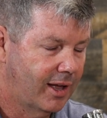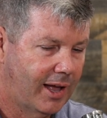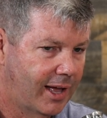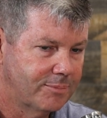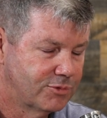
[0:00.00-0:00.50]

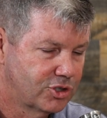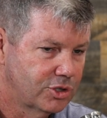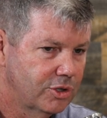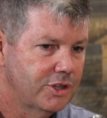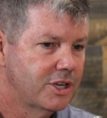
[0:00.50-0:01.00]
I'm
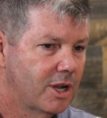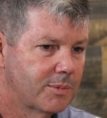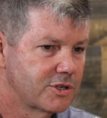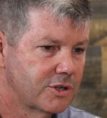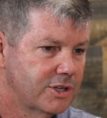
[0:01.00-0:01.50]
sure the
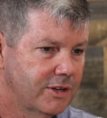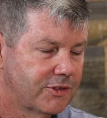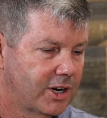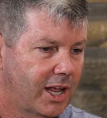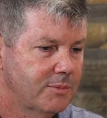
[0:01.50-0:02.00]
numbers are
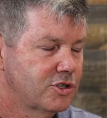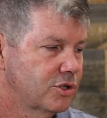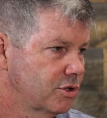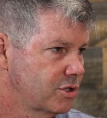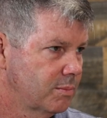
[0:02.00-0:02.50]
different. I'm
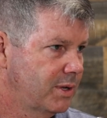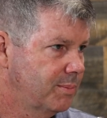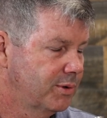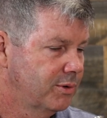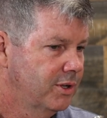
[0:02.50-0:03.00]
sure some
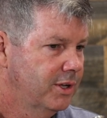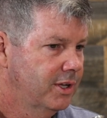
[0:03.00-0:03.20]
people